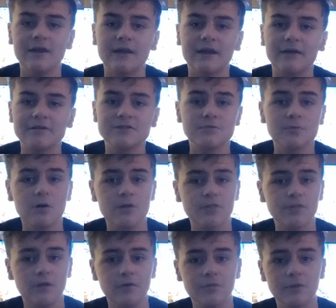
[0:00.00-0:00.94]
Now, it's
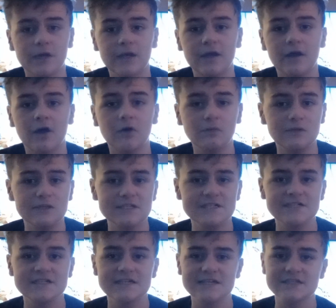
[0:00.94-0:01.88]
worth noting, only
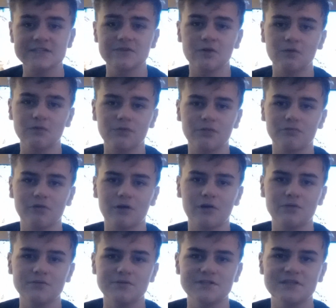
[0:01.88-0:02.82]
6 of the
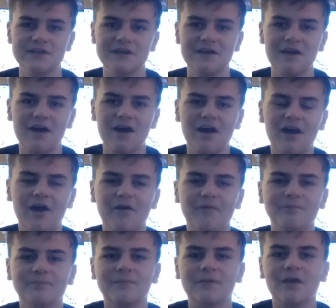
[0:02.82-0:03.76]
rows
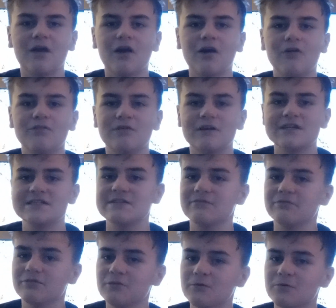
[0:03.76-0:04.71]
are
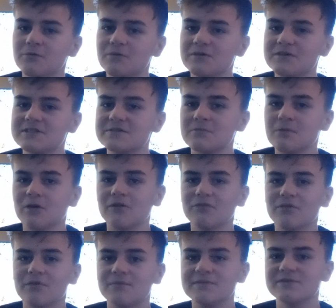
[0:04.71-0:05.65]
facing forwards. One
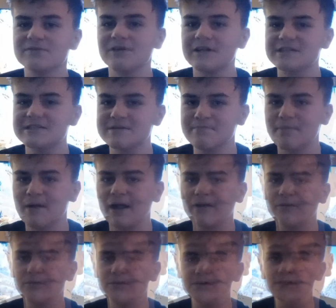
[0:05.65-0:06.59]
of them's facing
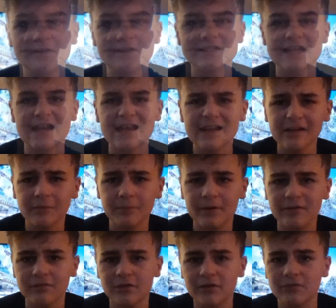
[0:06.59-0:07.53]
backwards. So it's a little
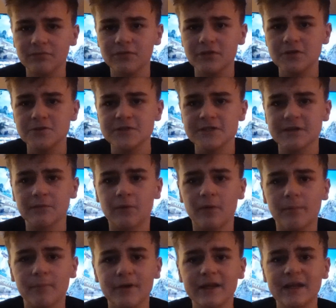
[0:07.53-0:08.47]
bit of a confusing
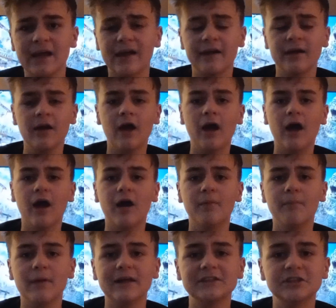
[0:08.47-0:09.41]
one, but yeah.
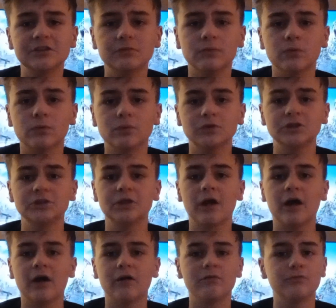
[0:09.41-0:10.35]
As you launch
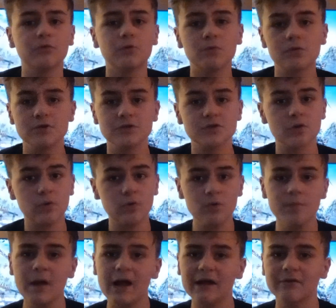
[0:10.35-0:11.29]
forwards
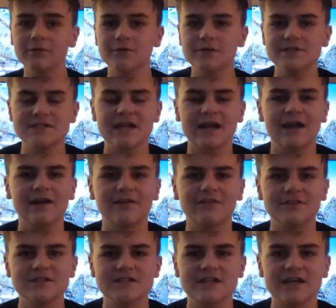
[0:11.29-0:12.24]
or backwards out
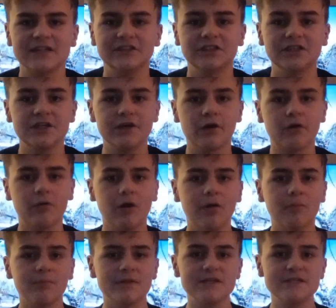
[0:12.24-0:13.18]
of the station, you go
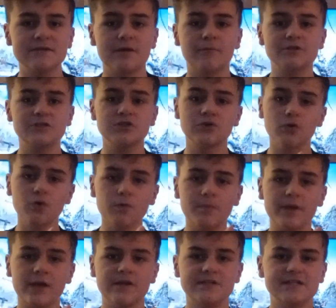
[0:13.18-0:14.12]
up this
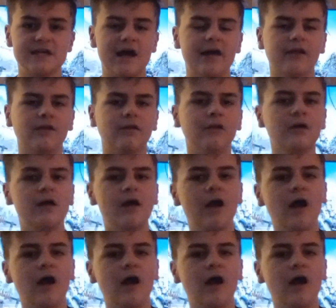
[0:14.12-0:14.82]
scorpion tail.